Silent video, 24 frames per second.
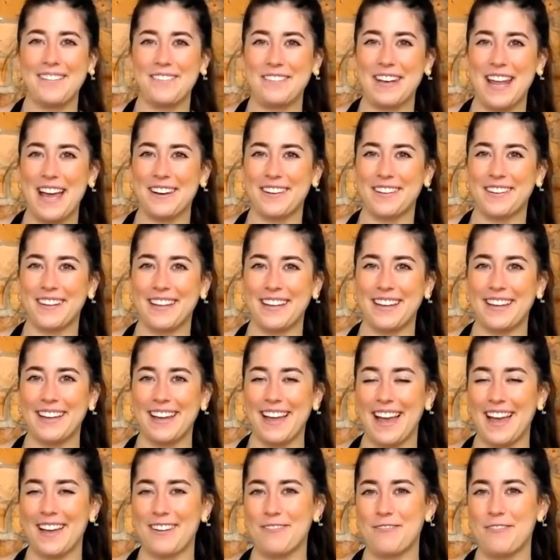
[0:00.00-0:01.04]
Natalie,
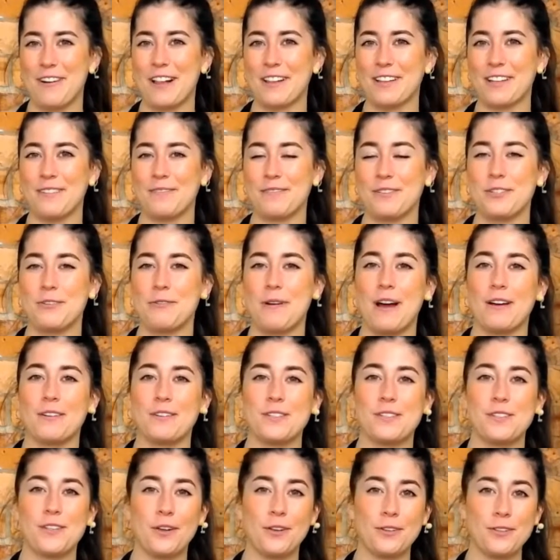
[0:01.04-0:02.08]
and welcome to our
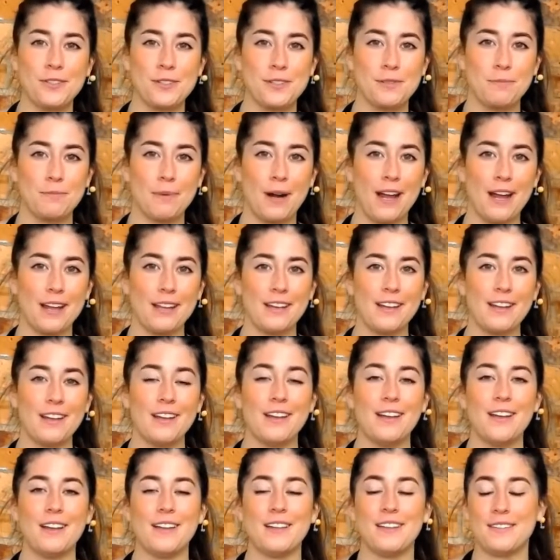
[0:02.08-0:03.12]
SoulSprite
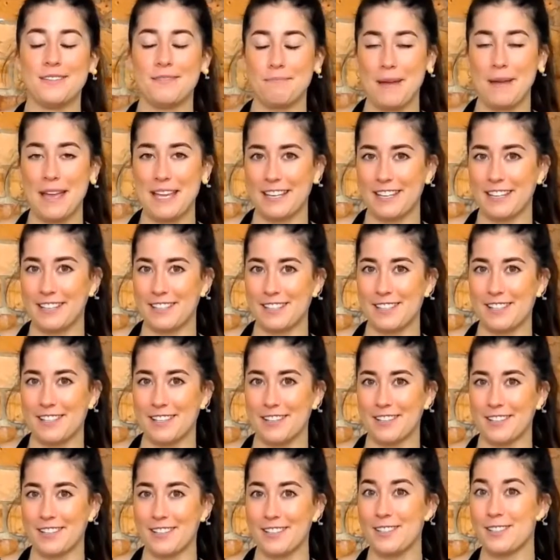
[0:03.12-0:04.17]
baking
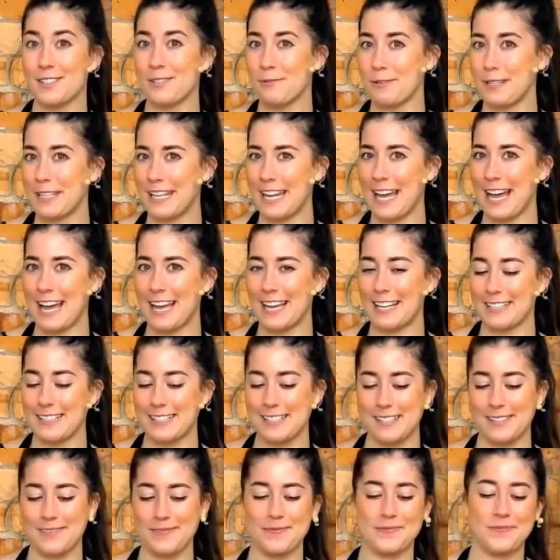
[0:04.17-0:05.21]
series, Sweet
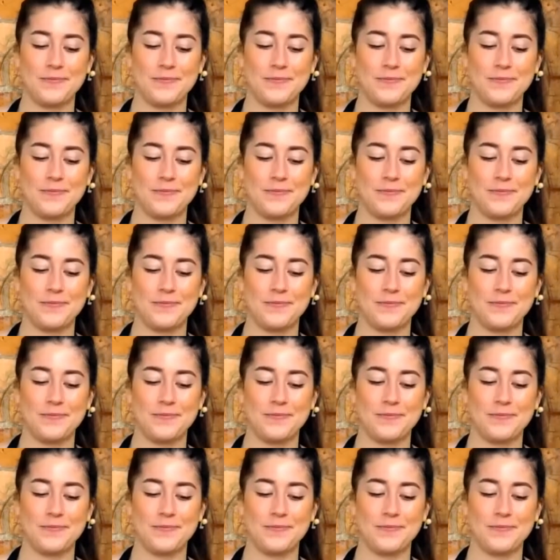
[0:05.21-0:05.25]
As.